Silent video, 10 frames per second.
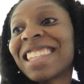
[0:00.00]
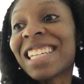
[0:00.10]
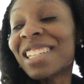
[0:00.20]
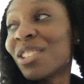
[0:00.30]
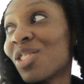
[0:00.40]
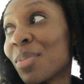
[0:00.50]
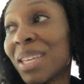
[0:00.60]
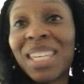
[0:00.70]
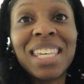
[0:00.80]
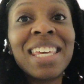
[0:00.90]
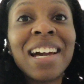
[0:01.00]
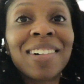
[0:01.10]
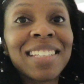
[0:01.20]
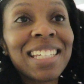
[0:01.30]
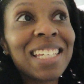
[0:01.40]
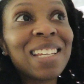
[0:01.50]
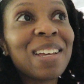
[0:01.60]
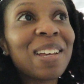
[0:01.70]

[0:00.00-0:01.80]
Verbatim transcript: I think it used to be ELT,